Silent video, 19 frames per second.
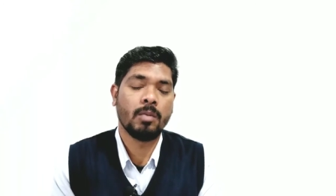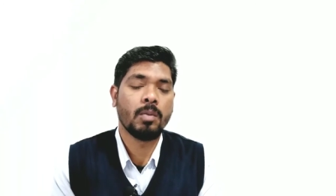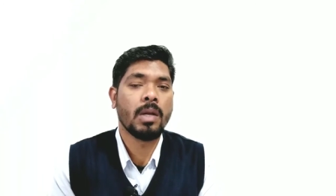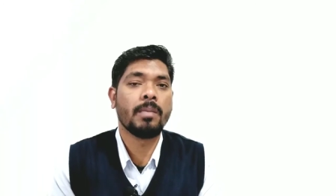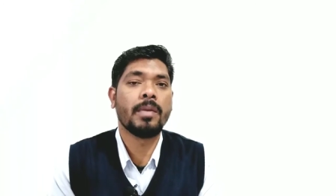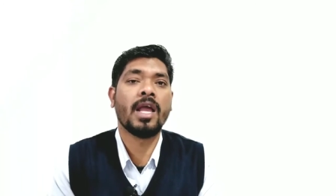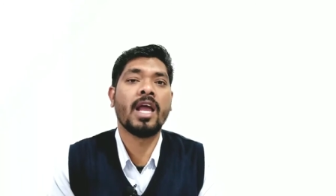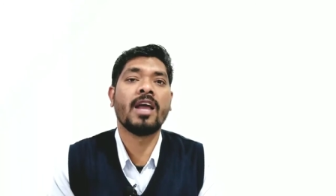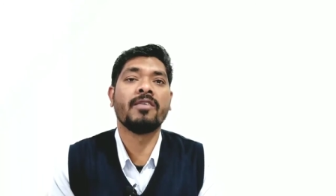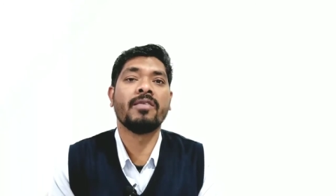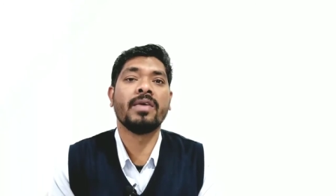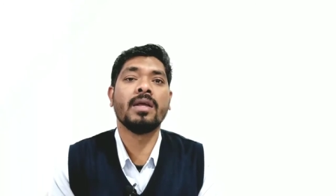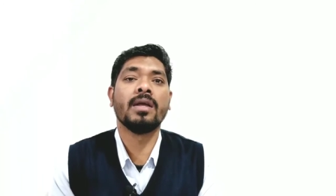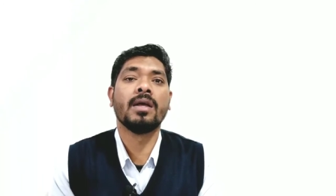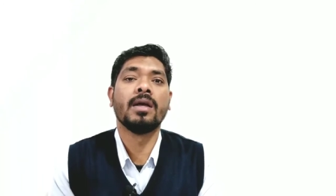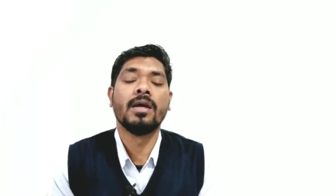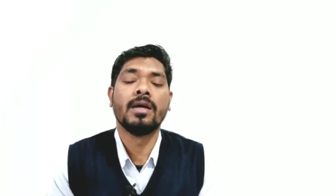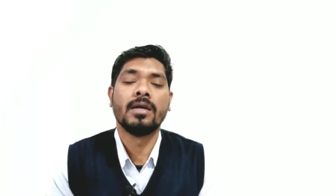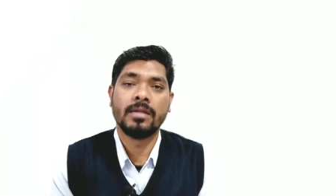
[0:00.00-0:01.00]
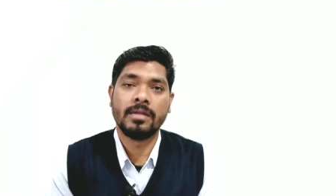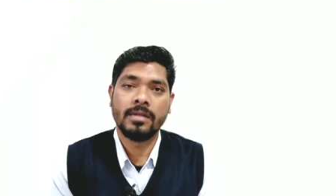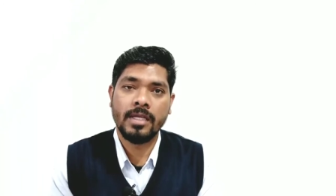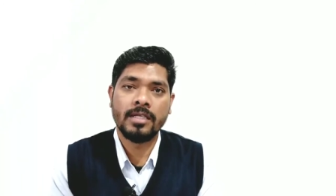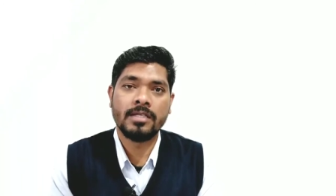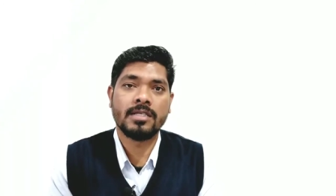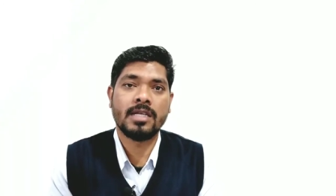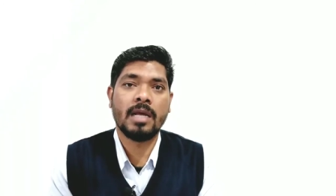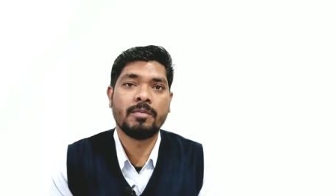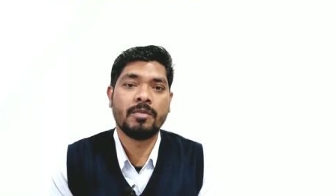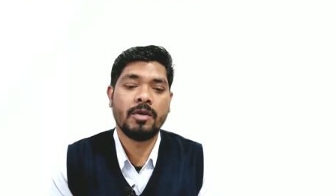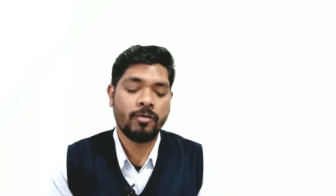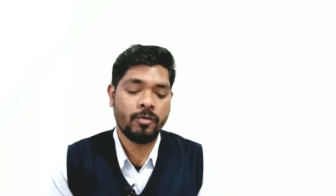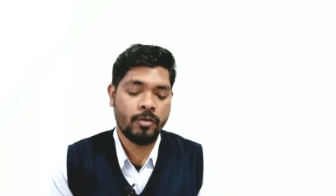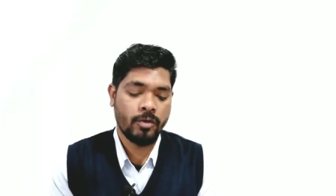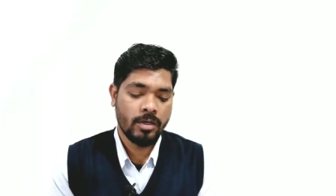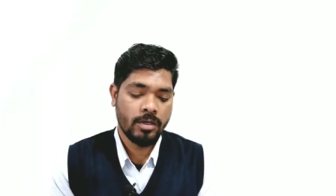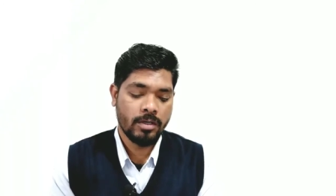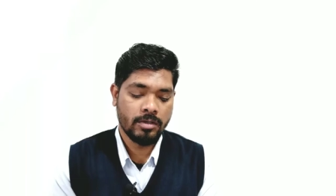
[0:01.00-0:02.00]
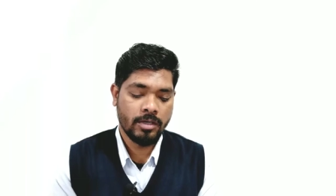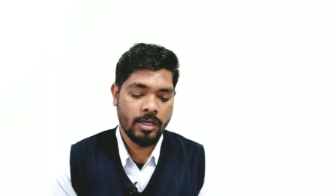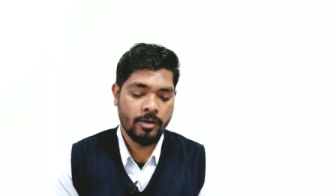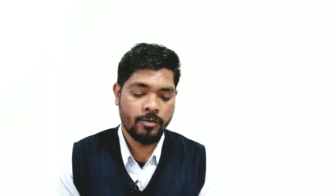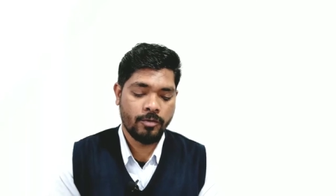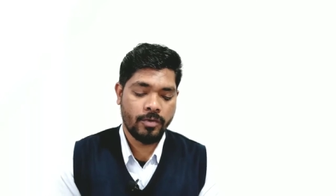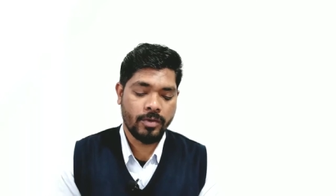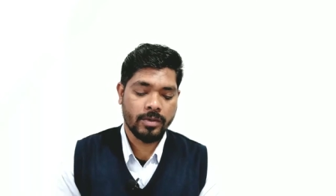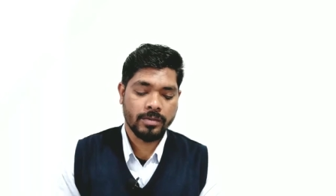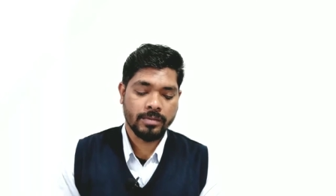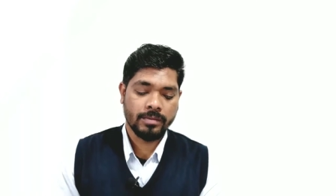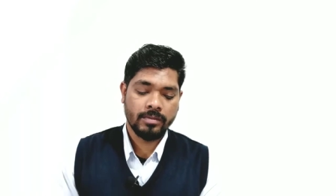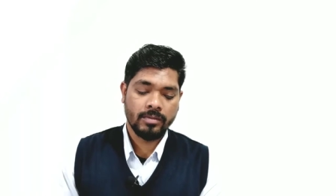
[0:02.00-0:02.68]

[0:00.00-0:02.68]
will be having this type of rainfall.